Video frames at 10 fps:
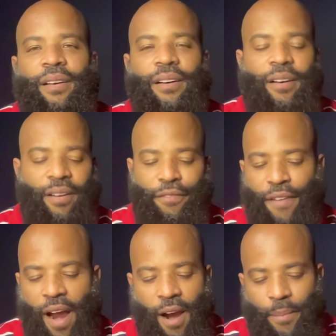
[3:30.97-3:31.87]
a
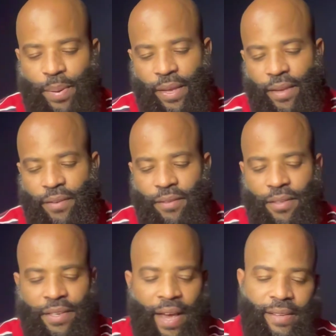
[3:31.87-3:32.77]
fire pit,
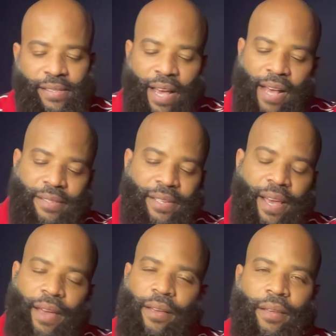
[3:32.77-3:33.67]
nice sized
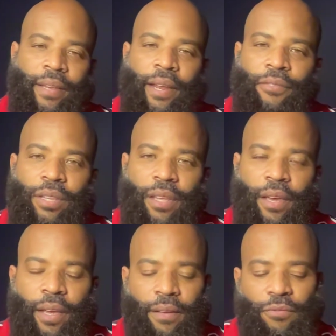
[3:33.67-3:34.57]
deck, and
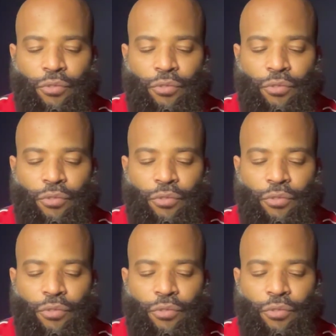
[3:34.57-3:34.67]
everything.